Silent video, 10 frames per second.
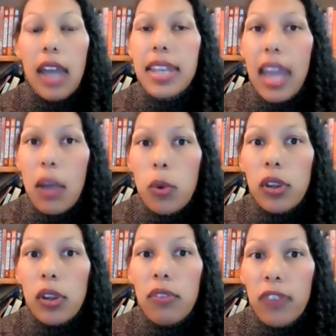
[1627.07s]
a
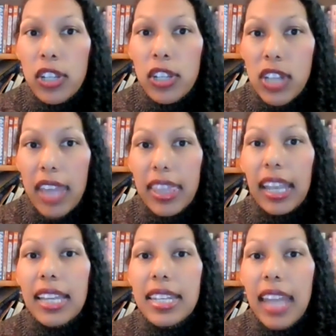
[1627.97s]
network of fungi
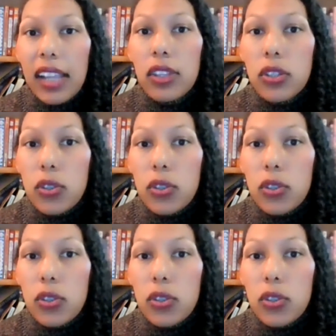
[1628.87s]
that connect the